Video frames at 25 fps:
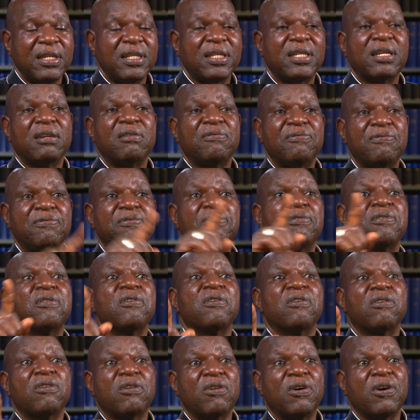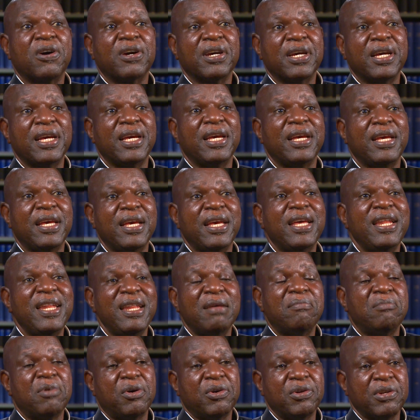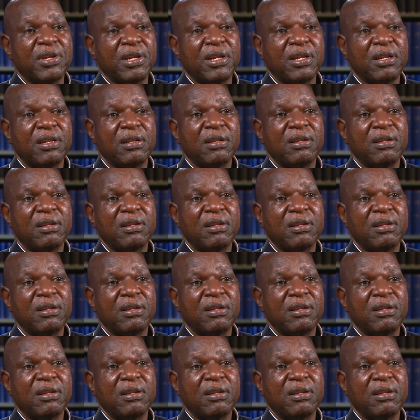till 4 o'clock in the morning,